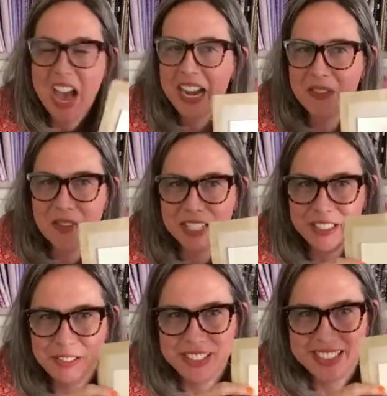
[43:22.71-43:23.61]
I didn't want
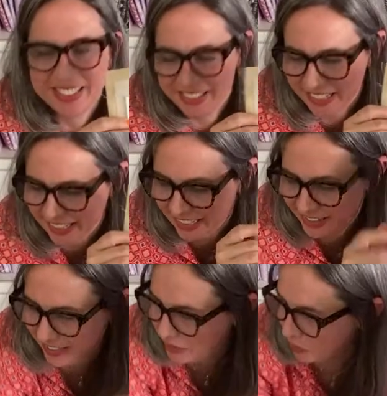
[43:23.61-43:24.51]
to lose this sticky as
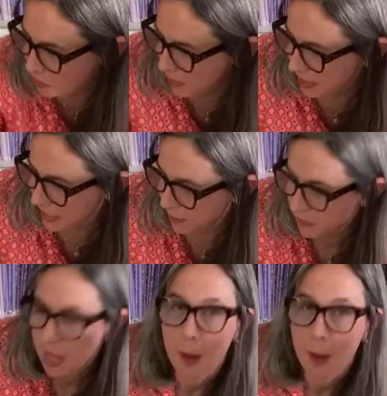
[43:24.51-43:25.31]
I told you my tip.